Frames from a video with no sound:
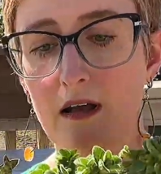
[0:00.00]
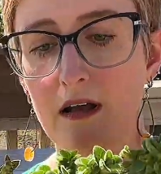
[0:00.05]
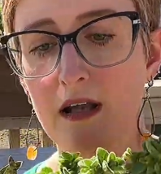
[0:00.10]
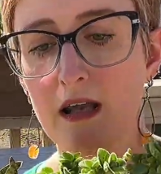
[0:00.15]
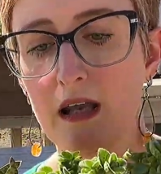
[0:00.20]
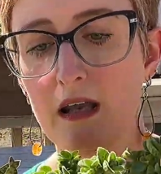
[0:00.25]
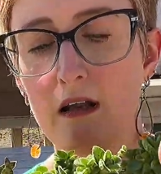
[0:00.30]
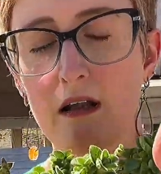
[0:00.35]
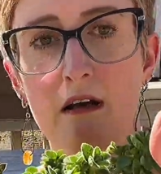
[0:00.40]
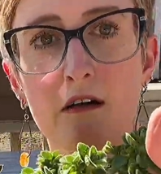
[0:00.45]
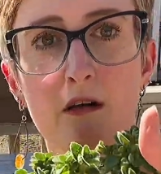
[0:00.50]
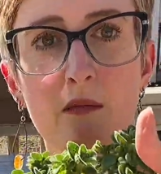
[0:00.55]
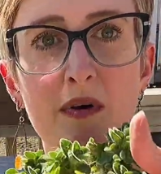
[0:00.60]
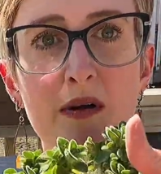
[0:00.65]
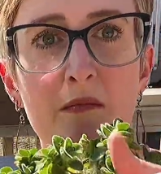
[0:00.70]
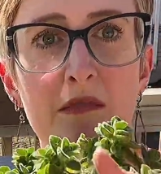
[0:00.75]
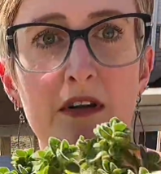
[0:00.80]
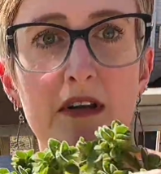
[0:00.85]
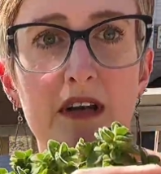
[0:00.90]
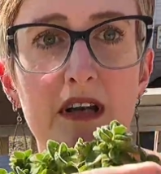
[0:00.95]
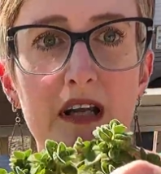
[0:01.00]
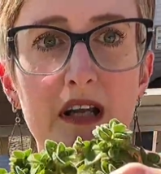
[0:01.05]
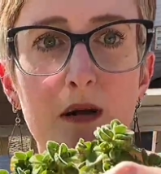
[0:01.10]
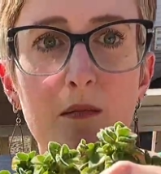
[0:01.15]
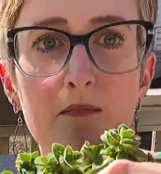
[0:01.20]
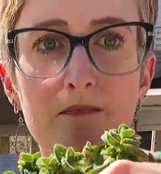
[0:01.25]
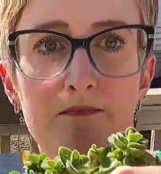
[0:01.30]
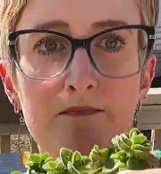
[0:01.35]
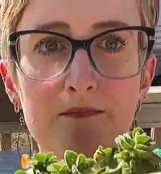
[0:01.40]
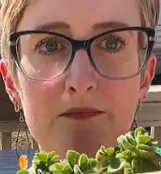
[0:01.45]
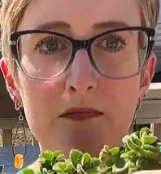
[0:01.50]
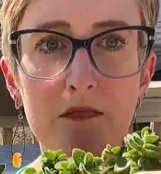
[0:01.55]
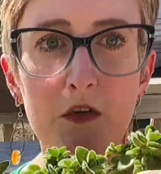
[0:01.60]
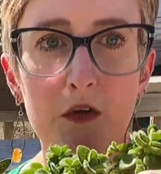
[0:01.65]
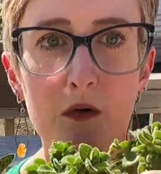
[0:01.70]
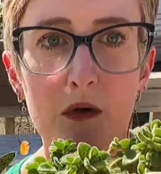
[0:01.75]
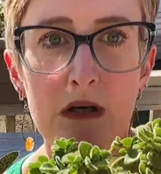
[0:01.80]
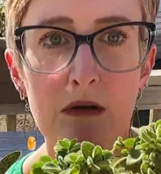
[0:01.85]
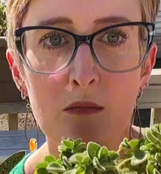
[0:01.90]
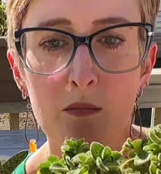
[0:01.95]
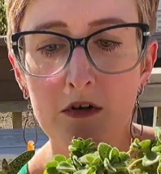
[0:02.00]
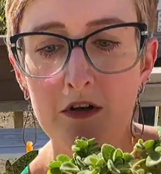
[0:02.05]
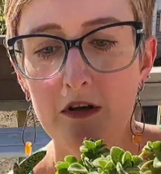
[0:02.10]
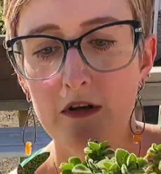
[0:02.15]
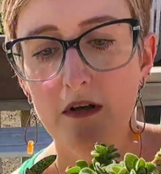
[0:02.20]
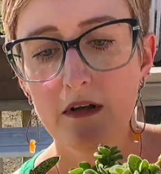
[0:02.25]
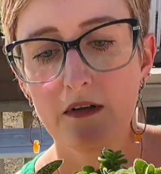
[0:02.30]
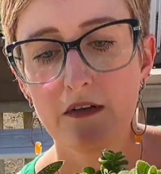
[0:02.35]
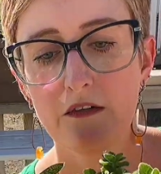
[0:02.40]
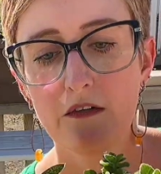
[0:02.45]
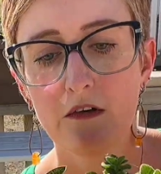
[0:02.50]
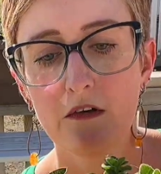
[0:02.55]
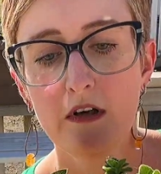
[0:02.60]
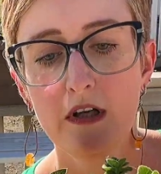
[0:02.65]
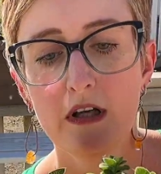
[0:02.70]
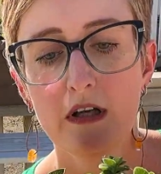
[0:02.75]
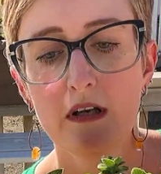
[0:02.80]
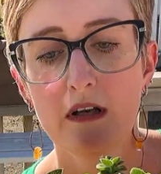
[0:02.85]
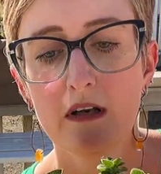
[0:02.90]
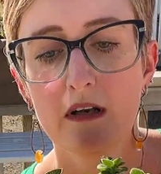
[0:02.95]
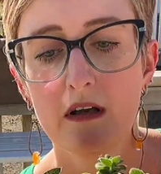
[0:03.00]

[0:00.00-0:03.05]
cannot remember the name, so I will put it on the screen.